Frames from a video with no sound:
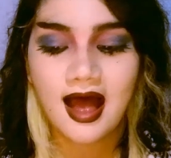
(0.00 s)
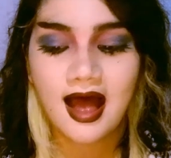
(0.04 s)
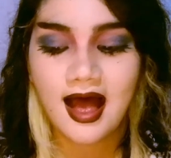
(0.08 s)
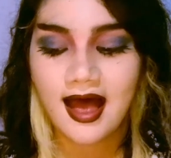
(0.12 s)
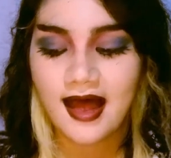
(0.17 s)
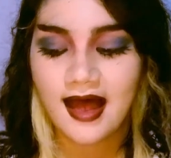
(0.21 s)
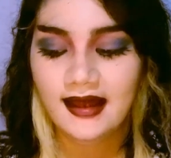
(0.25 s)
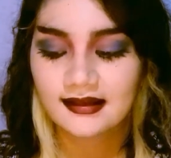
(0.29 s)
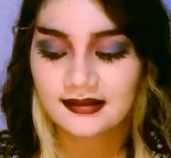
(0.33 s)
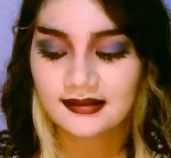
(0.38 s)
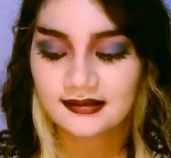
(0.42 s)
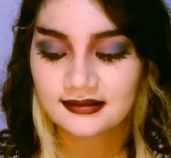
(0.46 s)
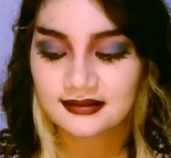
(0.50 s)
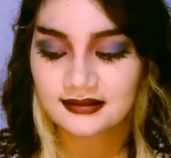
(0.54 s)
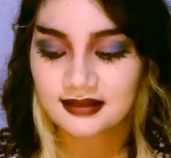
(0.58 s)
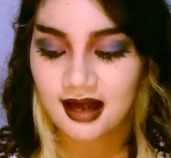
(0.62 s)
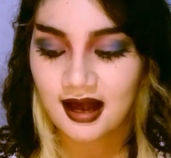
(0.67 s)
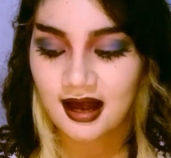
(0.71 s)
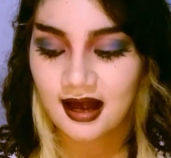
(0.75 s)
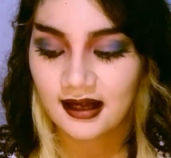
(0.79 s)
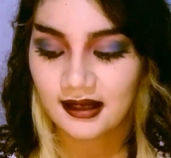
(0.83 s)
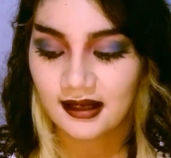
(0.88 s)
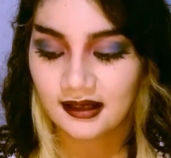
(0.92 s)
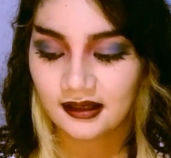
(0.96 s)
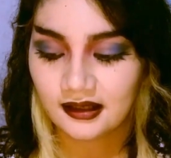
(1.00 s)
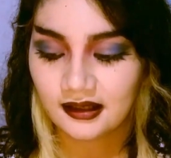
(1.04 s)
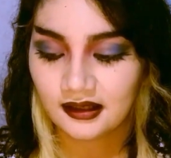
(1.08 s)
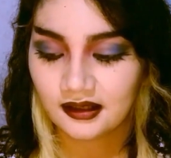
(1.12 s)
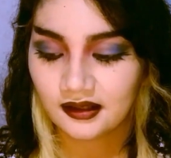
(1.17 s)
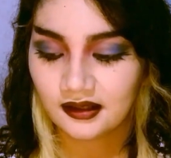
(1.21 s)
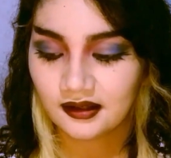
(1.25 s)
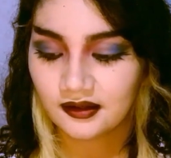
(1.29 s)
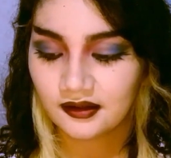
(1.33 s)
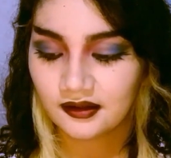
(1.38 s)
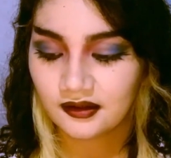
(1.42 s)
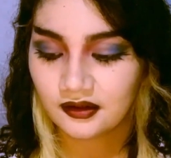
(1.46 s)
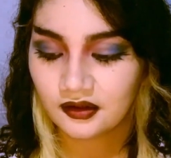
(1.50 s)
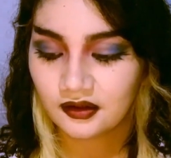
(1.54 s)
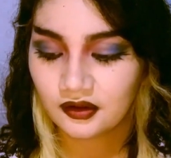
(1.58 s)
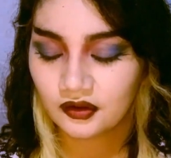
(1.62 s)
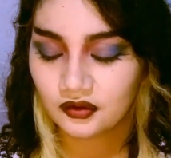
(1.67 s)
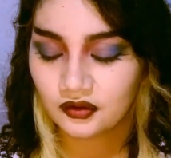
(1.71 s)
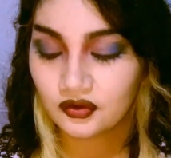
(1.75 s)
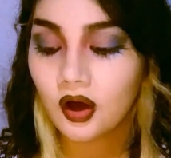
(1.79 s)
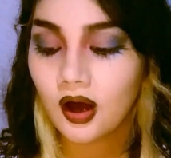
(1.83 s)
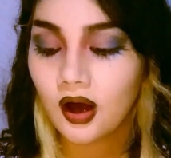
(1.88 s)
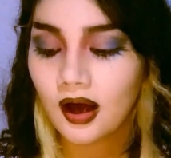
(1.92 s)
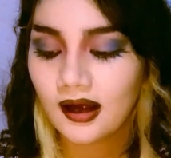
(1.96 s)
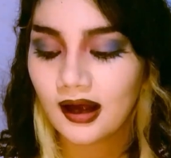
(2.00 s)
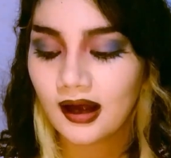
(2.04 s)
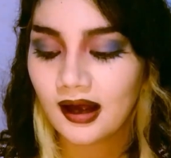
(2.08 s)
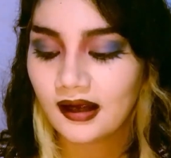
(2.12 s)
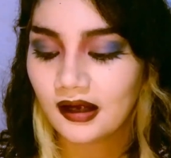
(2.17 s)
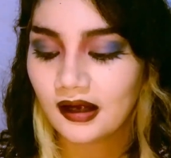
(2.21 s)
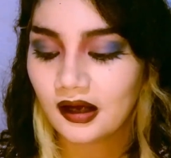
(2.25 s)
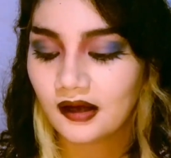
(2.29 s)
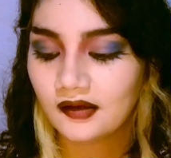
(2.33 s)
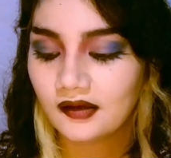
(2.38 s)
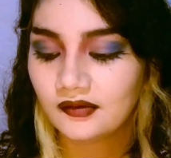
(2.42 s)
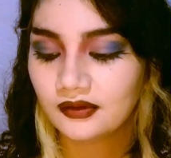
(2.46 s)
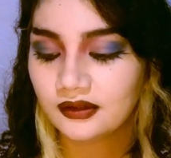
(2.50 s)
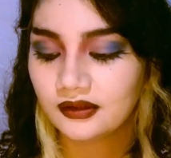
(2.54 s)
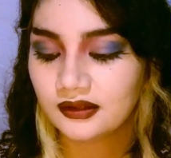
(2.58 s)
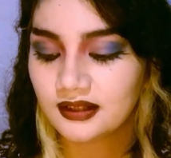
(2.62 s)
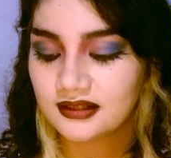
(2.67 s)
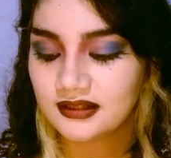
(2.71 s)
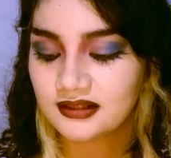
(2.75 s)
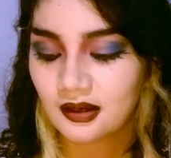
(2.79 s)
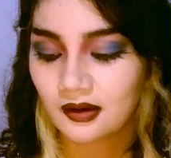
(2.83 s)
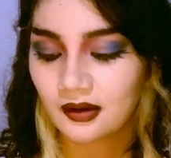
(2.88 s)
And I realized